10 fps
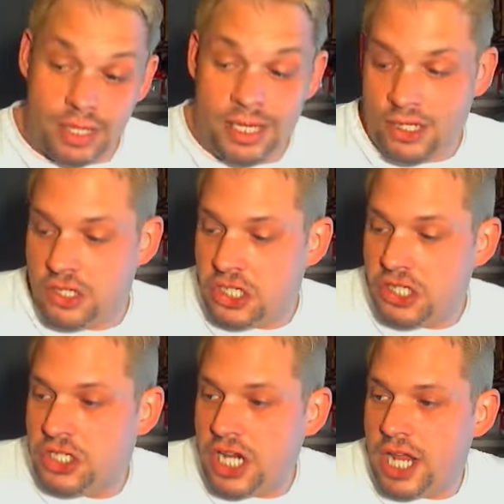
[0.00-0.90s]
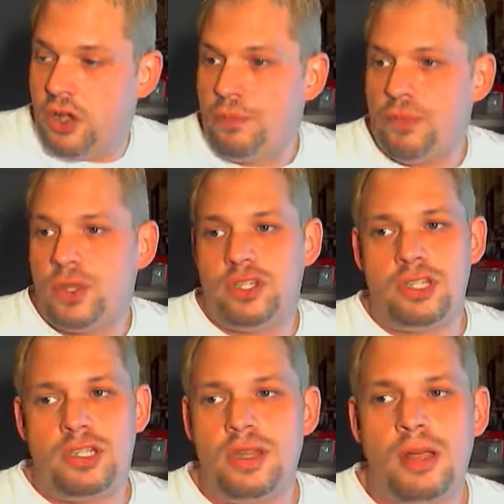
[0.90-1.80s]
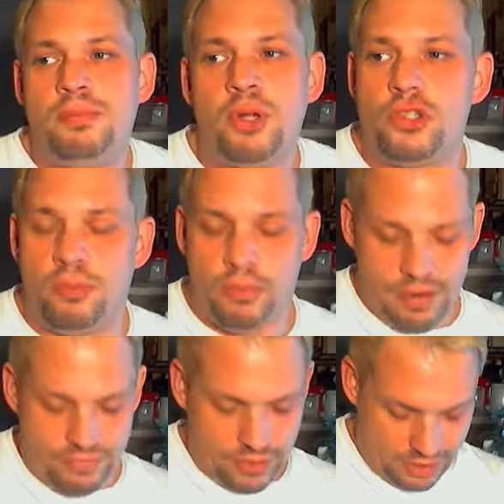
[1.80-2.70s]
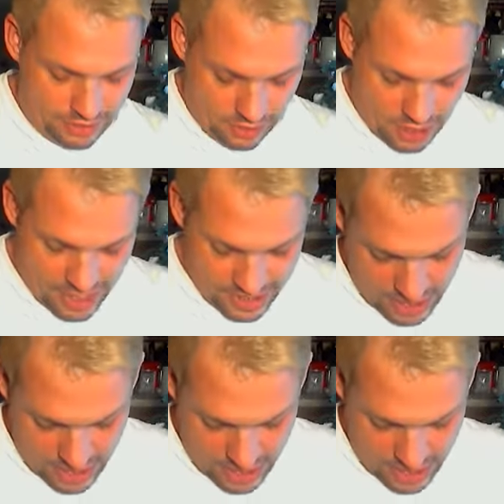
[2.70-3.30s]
again, Shiseido, which is just a personal preference. It's a line